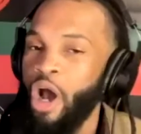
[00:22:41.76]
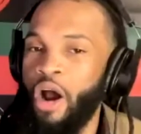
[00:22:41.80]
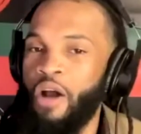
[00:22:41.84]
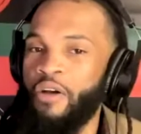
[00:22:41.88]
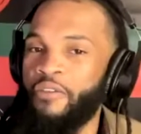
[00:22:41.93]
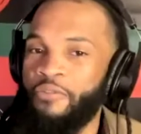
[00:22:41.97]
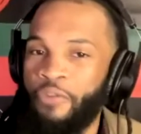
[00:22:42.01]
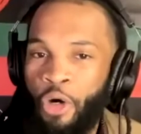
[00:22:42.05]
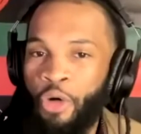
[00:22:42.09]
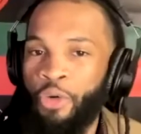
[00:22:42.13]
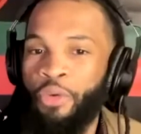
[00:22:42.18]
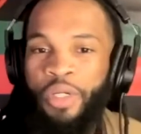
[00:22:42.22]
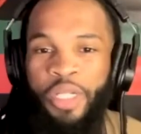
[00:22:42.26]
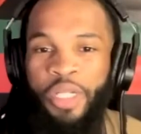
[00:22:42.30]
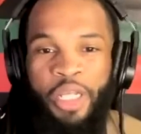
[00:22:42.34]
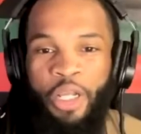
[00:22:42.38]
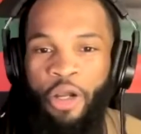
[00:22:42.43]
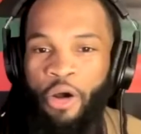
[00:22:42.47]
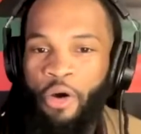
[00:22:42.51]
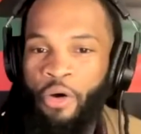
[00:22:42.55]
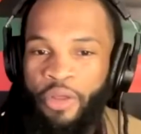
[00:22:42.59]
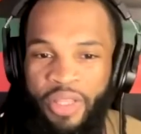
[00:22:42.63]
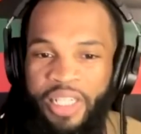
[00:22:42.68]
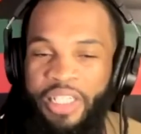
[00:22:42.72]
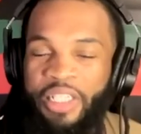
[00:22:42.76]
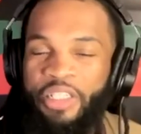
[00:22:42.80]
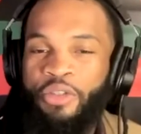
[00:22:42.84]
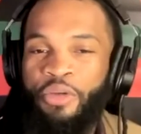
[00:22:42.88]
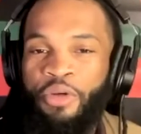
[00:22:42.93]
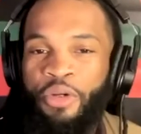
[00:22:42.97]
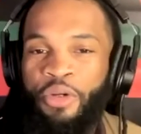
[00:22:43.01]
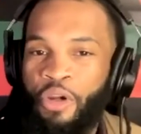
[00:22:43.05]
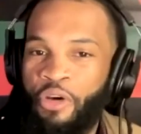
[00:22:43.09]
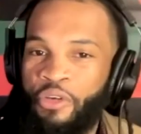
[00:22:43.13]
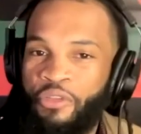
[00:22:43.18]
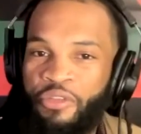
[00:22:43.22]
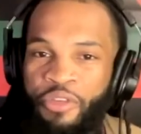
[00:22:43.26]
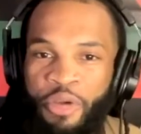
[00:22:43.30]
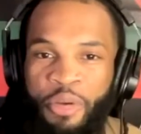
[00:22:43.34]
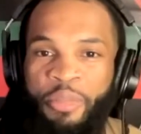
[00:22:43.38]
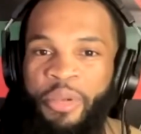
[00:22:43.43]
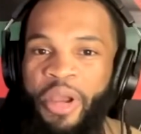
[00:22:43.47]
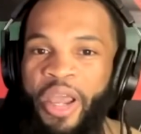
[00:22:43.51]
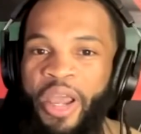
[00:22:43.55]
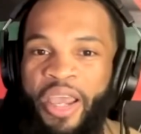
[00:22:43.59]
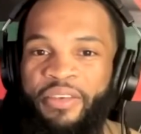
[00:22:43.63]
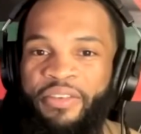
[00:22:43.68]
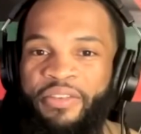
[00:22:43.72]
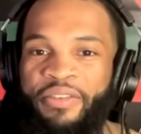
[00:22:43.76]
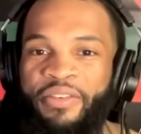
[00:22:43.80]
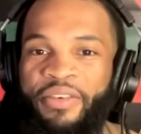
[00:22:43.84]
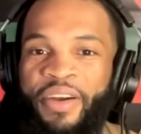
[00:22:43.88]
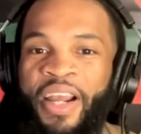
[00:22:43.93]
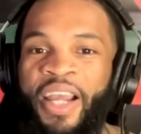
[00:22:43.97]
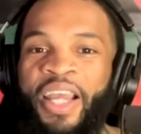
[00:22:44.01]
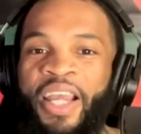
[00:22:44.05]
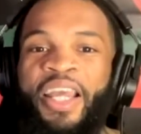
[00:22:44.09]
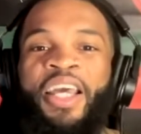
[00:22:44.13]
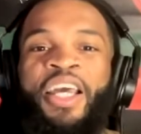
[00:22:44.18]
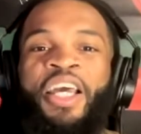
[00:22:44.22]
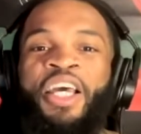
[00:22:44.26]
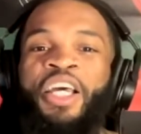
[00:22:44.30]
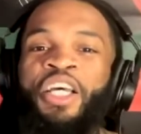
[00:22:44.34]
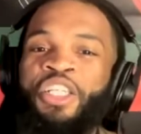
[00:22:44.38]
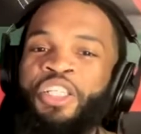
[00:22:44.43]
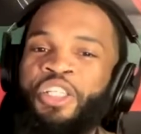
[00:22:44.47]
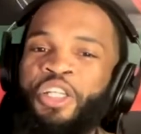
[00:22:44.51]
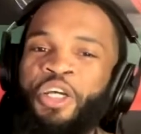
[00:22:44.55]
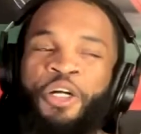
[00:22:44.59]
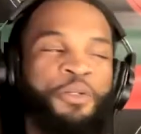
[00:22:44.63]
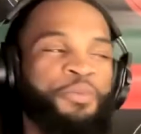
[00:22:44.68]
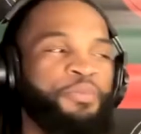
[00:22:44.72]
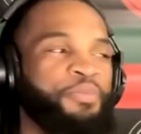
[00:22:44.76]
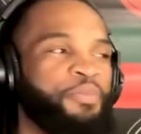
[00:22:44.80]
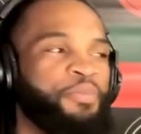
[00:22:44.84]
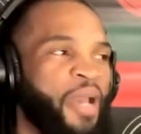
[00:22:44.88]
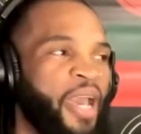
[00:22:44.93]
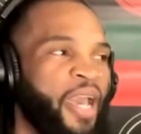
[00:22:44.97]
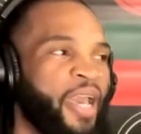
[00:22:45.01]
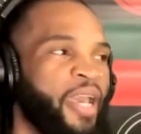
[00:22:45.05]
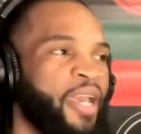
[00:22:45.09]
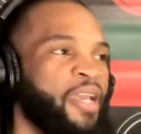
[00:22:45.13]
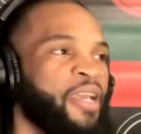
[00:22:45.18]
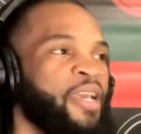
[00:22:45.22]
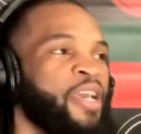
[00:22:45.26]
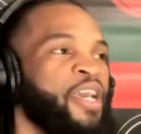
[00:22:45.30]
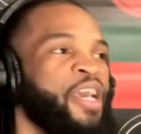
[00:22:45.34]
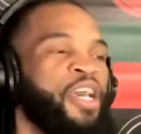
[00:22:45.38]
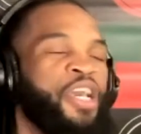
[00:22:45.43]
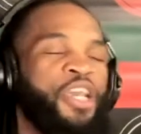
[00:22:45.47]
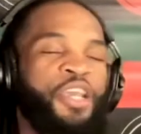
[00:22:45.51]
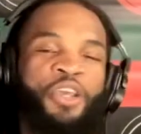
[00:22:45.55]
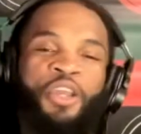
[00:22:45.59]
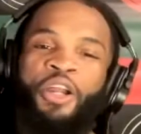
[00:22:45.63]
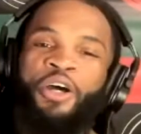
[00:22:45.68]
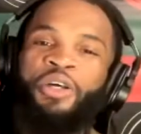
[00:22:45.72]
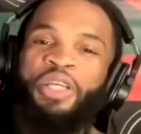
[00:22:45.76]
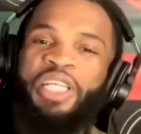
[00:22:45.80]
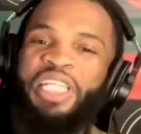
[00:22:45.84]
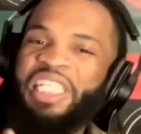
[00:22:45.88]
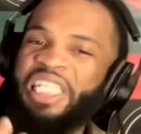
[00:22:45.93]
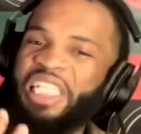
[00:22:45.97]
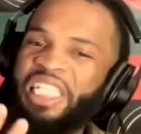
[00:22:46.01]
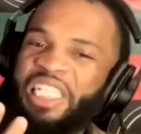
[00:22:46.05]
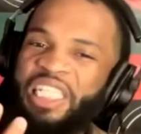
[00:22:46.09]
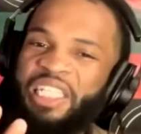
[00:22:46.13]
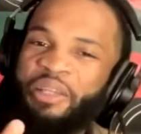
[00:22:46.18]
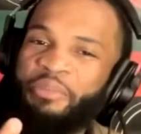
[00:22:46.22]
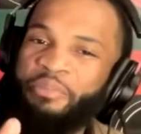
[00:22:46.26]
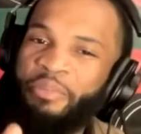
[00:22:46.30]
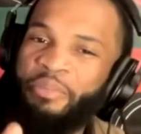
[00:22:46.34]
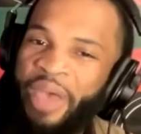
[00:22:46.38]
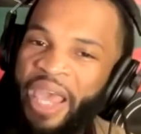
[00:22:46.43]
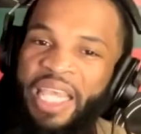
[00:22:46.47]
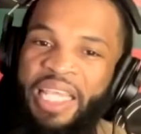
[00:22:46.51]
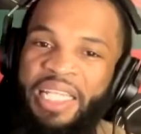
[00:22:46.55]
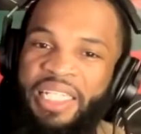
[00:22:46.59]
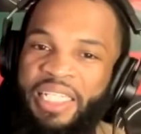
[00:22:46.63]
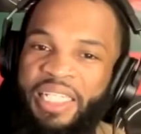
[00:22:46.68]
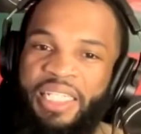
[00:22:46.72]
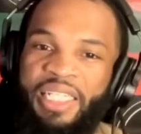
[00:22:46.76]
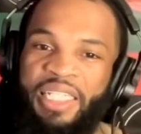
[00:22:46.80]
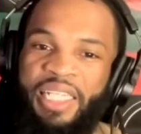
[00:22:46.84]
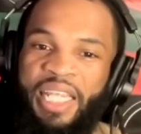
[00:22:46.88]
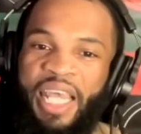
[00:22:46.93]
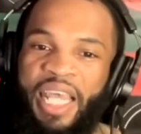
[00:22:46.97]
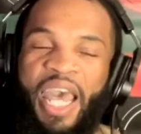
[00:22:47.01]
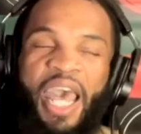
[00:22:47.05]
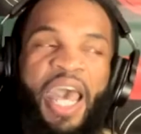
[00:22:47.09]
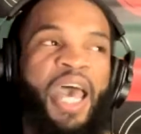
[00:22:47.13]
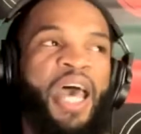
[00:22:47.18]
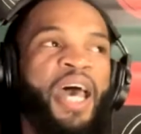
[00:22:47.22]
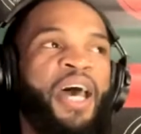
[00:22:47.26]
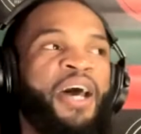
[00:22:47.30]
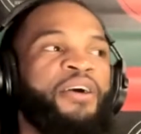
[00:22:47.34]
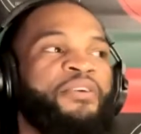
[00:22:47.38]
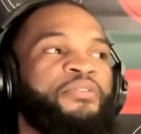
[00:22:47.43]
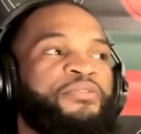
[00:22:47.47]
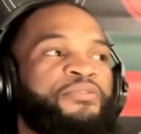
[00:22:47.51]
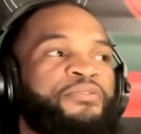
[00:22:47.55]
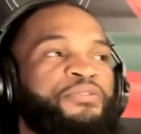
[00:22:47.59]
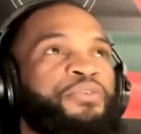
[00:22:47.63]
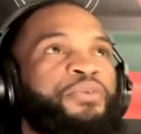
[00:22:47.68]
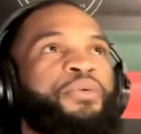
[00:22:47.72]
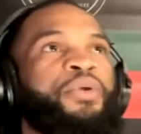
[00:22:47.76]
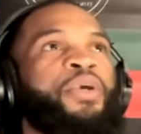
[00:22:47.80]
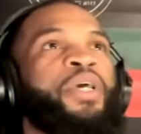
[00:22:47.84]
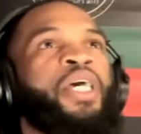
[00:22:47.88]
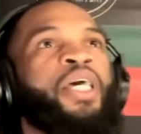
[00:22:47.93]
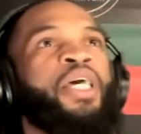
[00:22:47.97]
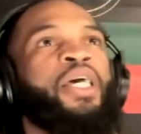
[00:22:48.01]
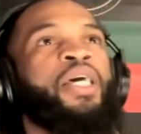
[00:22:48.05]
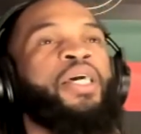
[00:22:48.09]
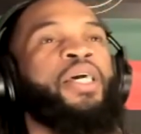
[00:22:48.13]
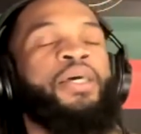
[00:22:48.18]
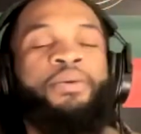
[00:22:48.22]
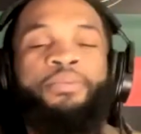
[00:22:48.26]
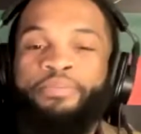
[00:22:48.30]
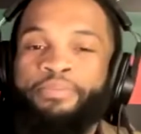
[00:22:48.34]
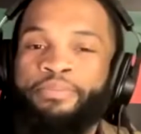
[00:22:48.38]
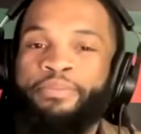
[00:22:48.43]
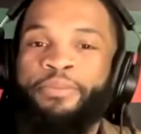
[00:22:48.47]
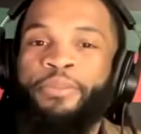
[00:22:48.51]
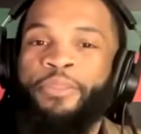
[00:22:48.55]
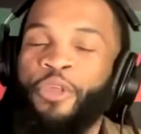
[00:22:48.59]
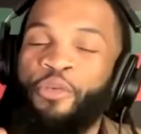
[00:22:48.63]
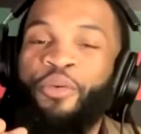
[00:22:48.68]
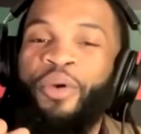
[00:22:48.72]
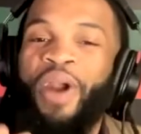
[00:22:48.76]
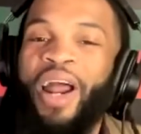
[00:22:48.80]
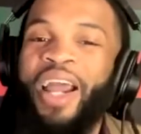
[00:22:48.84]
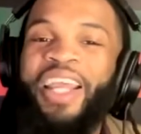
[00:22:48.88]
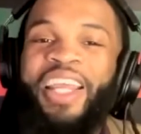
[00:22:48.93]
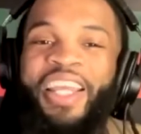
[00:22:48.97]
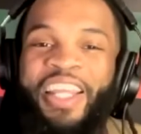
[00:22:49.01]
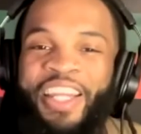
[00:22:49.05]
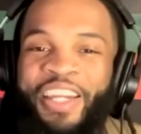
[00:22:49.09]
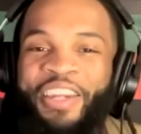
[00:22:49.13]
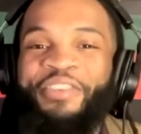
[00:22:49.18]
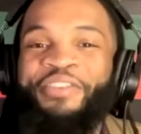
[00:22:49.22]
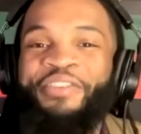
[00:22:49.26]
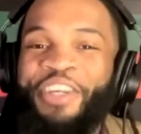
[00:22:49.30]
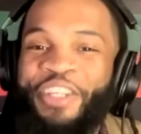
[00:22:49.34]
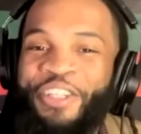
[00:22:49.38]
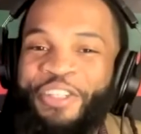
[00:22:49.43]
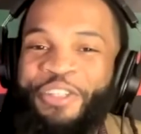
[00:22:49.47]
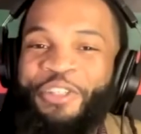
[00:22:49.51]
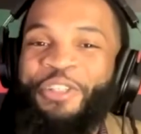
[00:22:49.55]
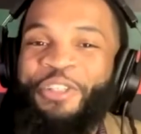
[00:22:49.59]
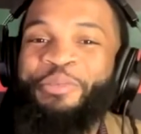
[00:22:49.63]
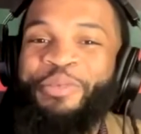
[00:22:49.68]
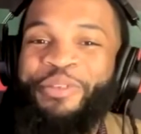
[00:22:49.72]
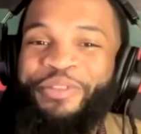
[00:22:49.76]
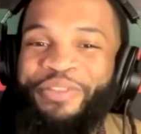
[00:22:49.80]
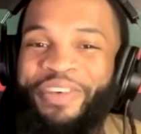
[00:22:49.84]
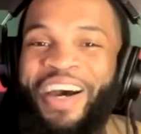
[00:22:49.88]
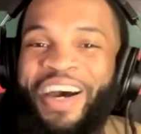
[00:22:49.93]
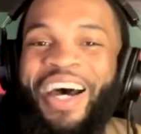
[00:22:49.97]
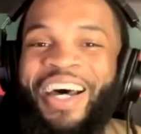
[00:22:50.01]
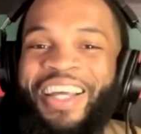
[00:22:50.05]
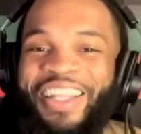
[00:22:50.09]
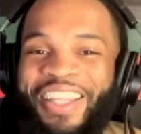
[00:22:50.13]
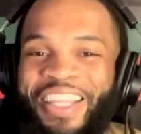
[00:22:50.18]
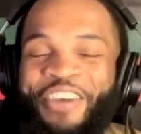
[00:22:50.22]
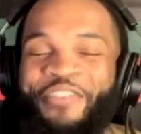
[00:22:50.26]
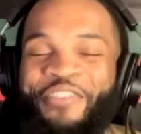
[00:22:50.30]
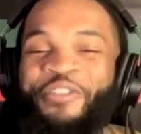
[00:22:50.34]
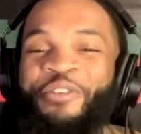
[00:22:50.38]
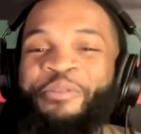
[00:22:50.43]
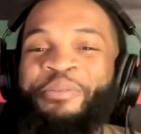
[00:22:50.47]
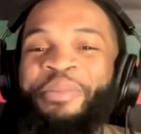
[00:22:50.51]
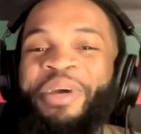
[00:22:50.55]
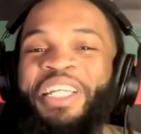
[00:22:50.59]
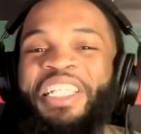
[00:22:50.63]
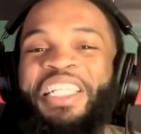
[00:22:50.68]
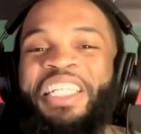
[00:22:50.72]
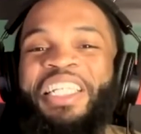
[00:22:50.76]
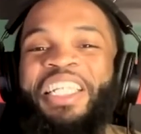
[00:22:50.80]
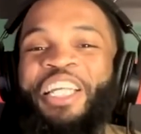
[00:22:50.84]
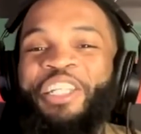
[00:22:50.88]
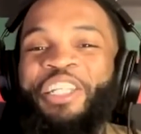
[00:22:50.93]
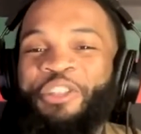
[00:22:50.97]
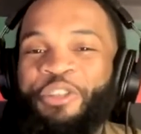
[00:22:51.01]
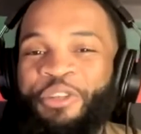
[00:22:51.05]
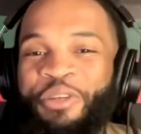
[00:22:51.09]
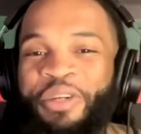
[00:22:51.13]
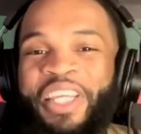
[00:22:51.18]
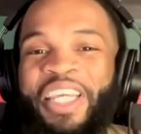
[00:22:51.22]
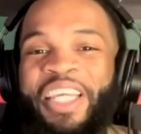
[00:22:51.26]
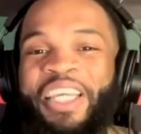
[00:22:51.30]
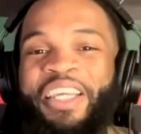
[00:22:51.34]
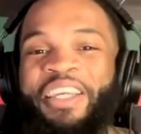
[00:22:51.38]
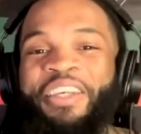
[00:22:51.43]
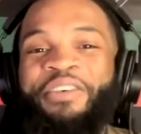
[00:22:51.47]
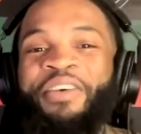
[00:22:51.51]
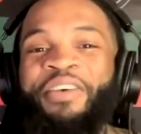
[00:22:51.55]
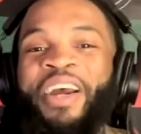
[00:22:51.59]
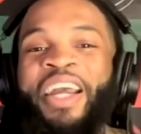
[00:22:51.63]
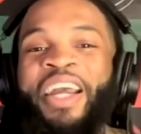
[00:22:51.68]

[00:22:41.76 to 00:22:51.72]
voting on this on November 8th, right? So, hey, it's just amazing to have the right individuals provide the information that you need, right?